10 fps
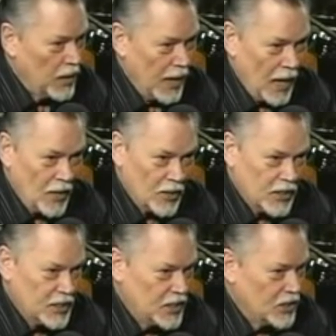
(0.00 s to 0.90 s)
and I looked
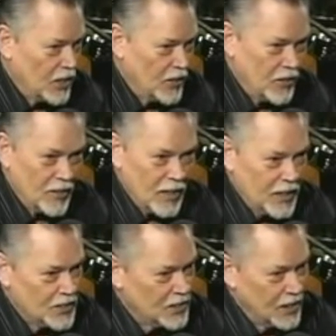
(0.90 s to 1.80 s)
at each other
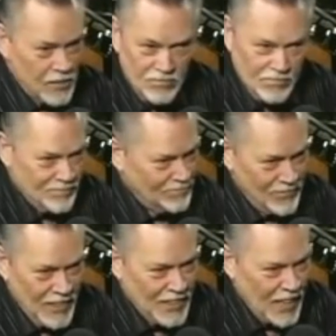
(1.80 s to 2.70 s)
and said,
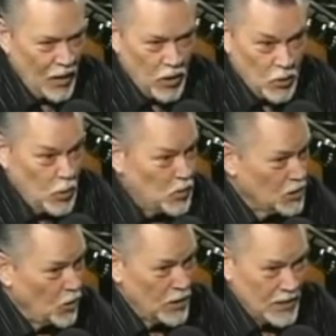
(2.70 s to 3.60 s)
he's not, because we were
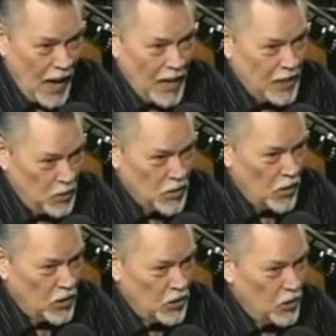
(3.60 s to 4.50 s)
so excited he was
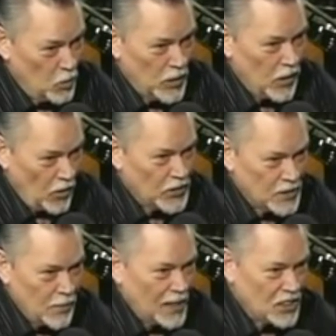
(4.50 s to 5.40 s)
going to do it, we thought
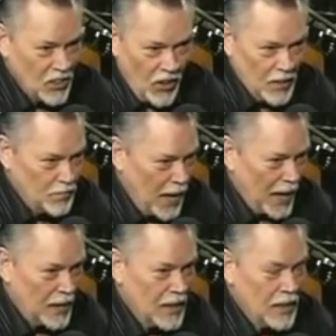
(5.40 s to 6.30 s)
this might start him
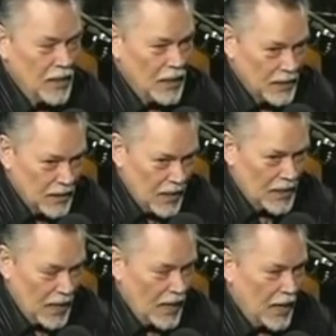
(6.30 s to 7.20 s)
back and
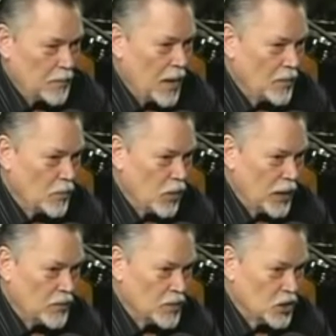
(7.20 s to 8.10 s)
let him have a
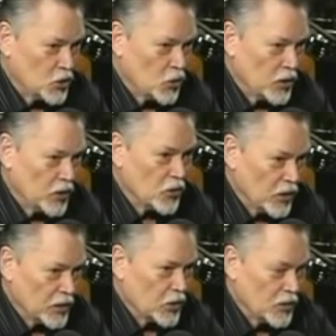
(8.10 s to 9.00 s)
break from just
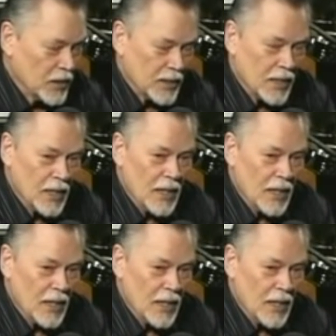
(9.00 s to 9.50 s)
touring.